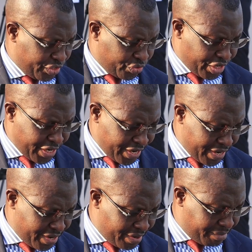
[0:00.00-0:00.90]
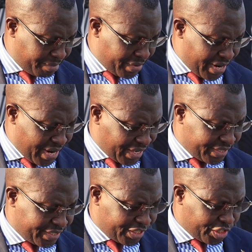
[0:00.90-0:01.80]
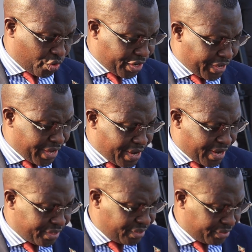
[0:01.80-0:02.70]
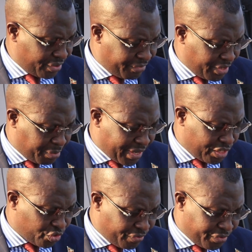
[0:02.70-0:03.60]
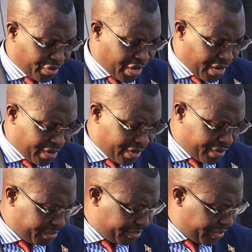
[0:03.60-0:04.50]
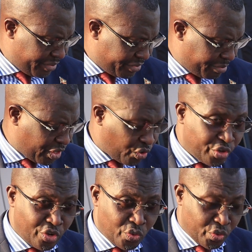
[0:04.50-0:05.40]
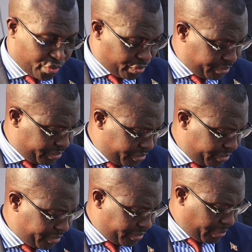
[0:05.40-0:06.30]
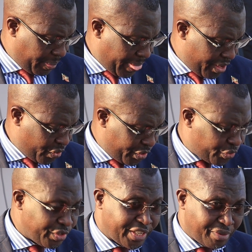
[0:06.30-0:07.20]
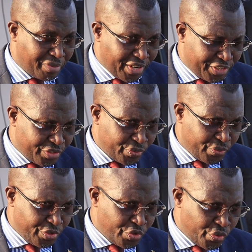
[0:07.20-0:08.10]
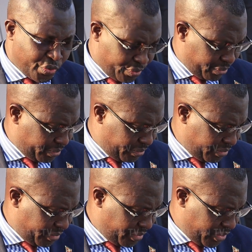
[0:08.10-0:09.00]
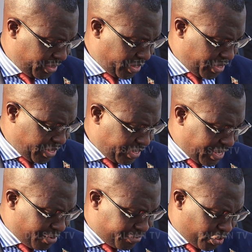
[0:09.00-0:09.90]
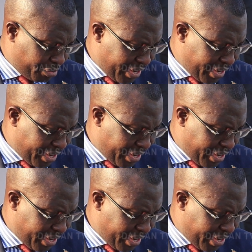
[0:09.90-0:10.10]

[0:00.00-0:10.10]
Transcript: Today marks 61 years of independence of Uganda from the colonial rule, which we celebrate with you. Therefore, on